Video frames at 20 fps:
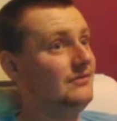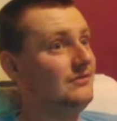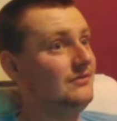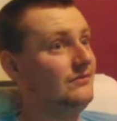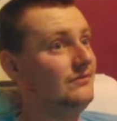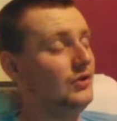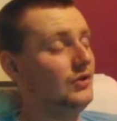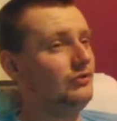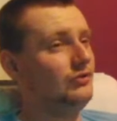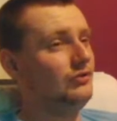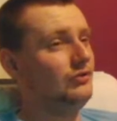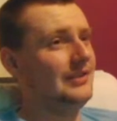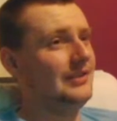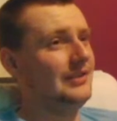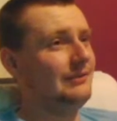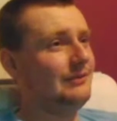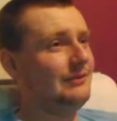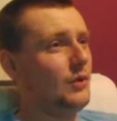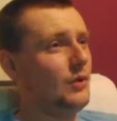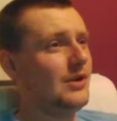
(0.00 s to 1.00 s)
Rodri's
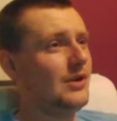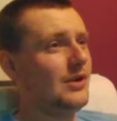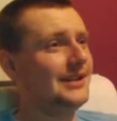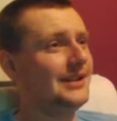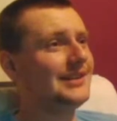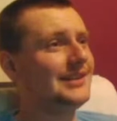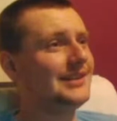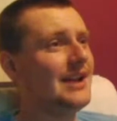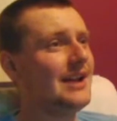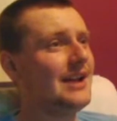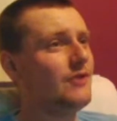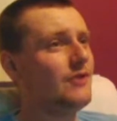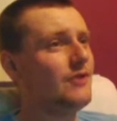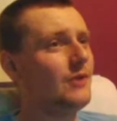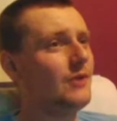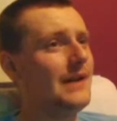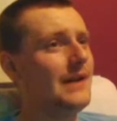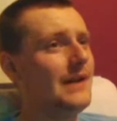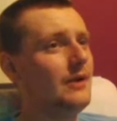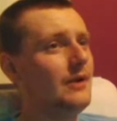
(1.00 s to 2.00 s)
walking the tightrope
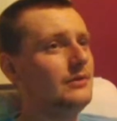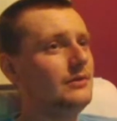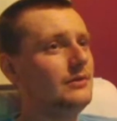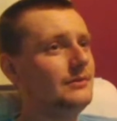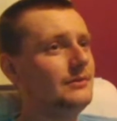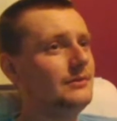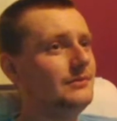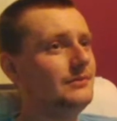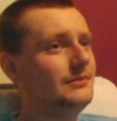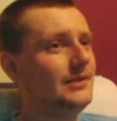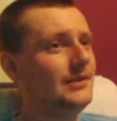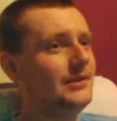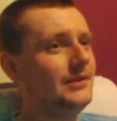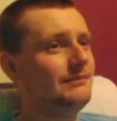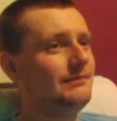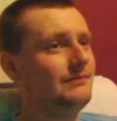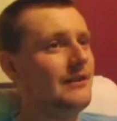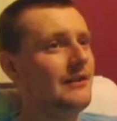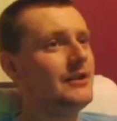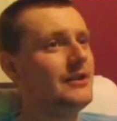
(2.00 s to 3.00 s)
now. He's
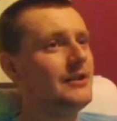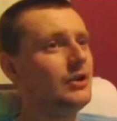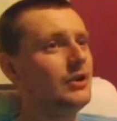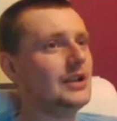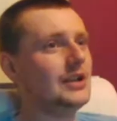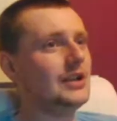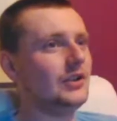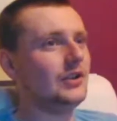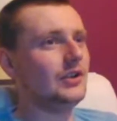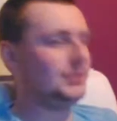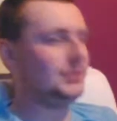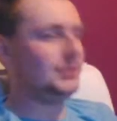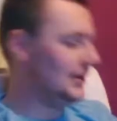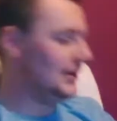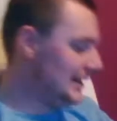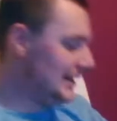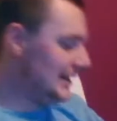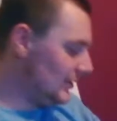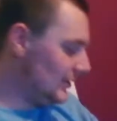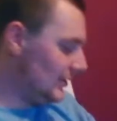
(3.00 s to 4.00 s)
very lucky not to be on a
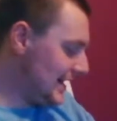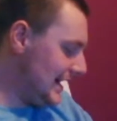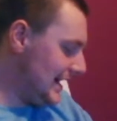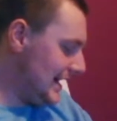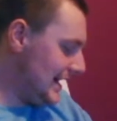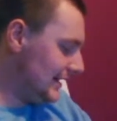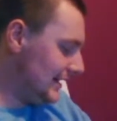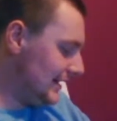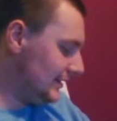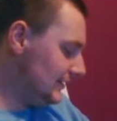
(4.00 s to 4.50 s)
yellow card.